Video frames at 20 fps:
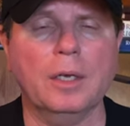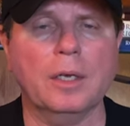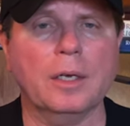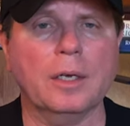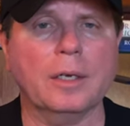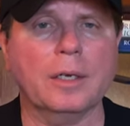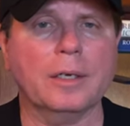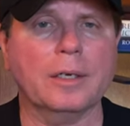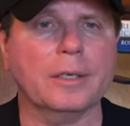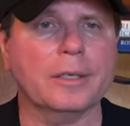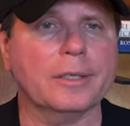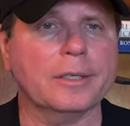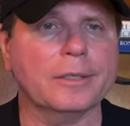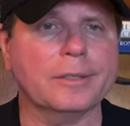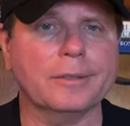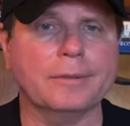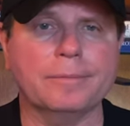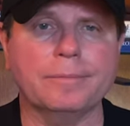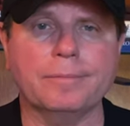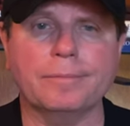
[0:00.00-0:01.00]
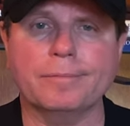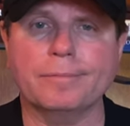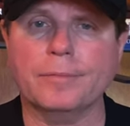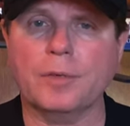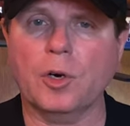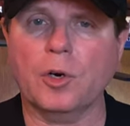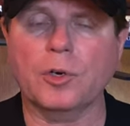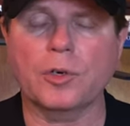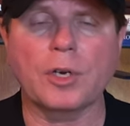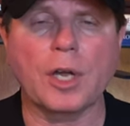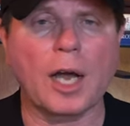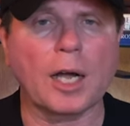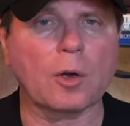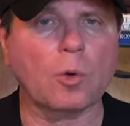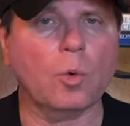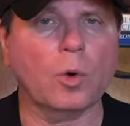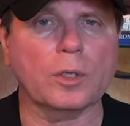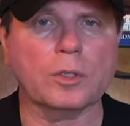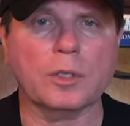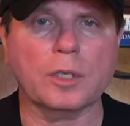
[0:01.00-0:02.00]
uh, are not
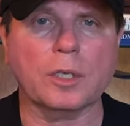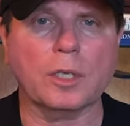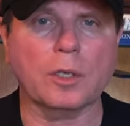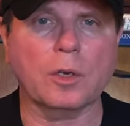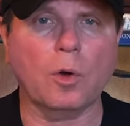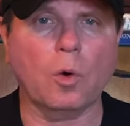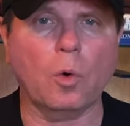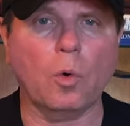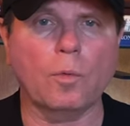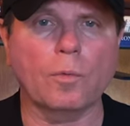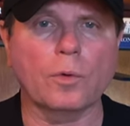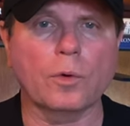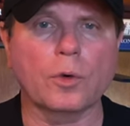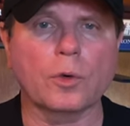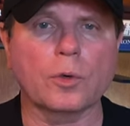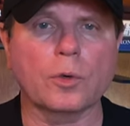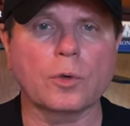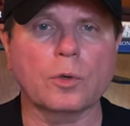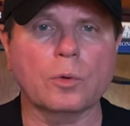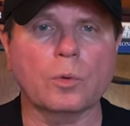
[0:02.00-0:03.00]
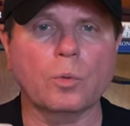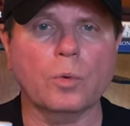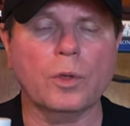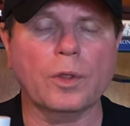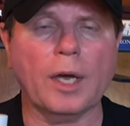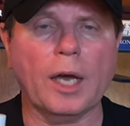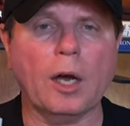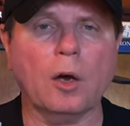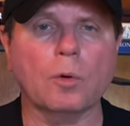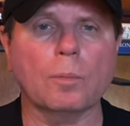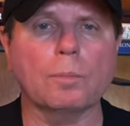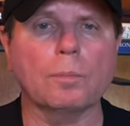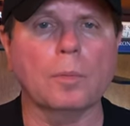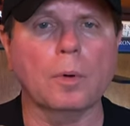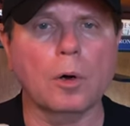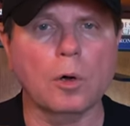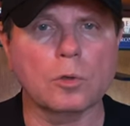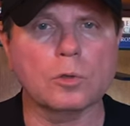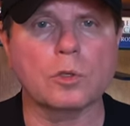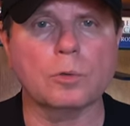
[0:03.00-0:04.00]
going to get over without
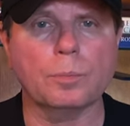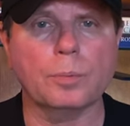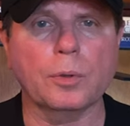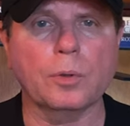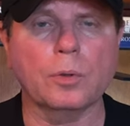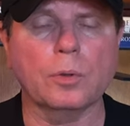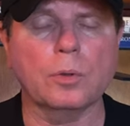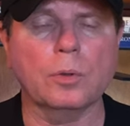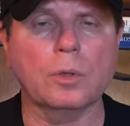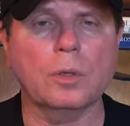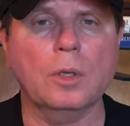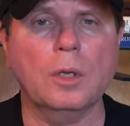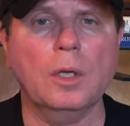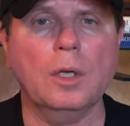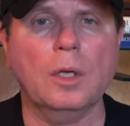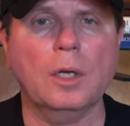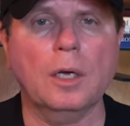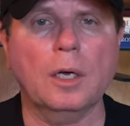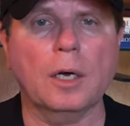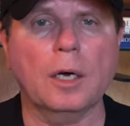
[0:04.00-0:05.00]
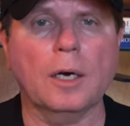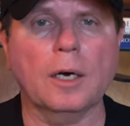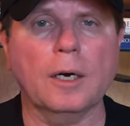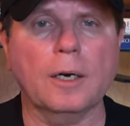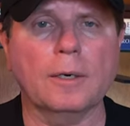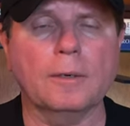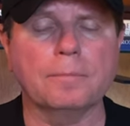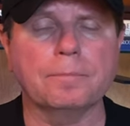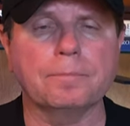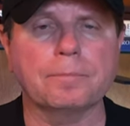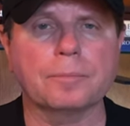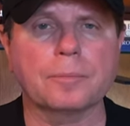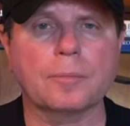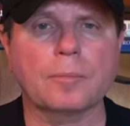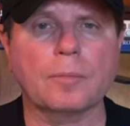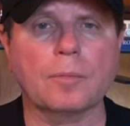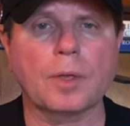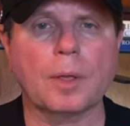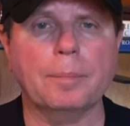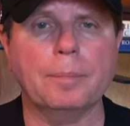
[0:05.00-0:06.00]
multiple um,
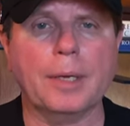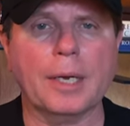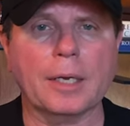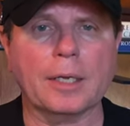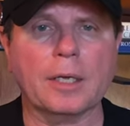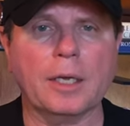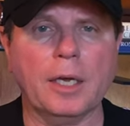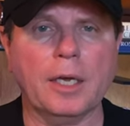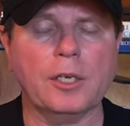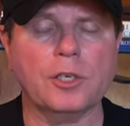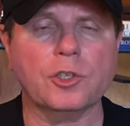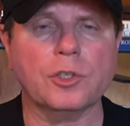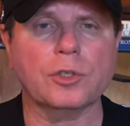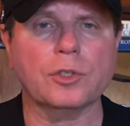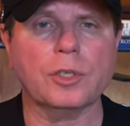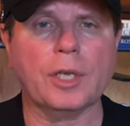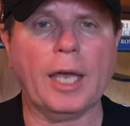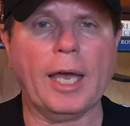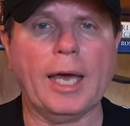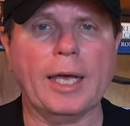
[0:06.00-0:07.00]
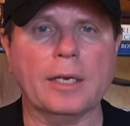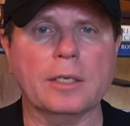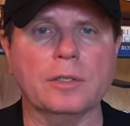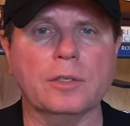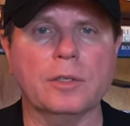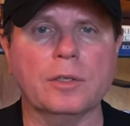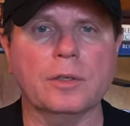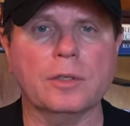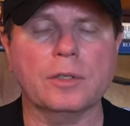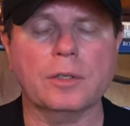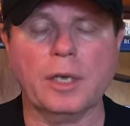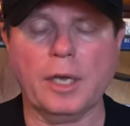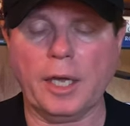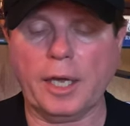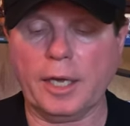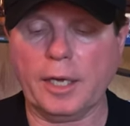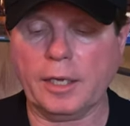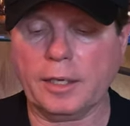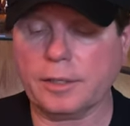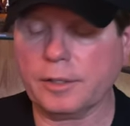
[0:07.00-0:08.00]
medications added to the
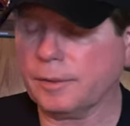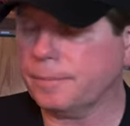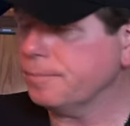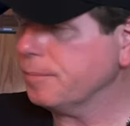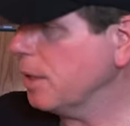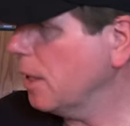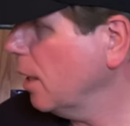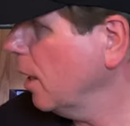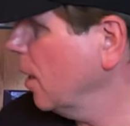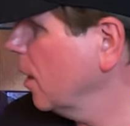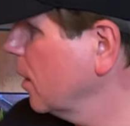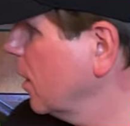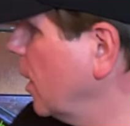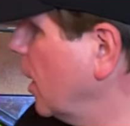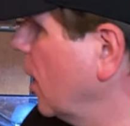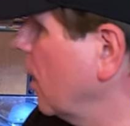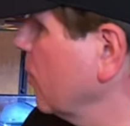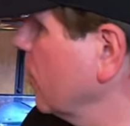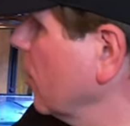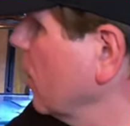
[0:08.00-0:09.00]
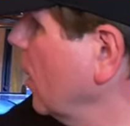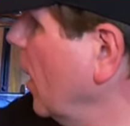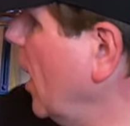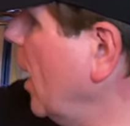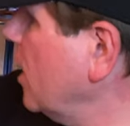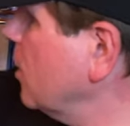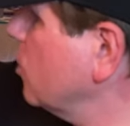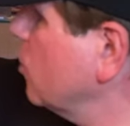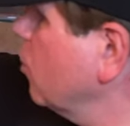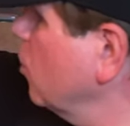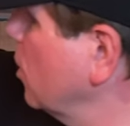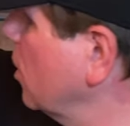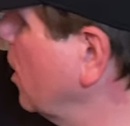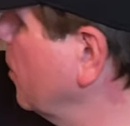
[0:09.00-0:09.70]
tank. Now, the last one